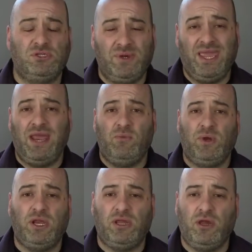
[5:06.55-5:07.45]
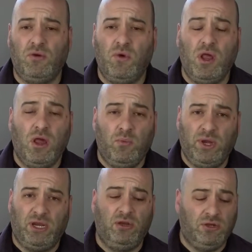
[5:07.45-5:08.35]
So again, we're going to
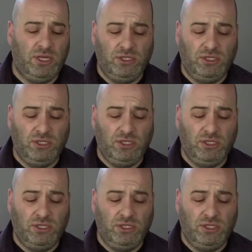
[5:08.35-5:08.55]
look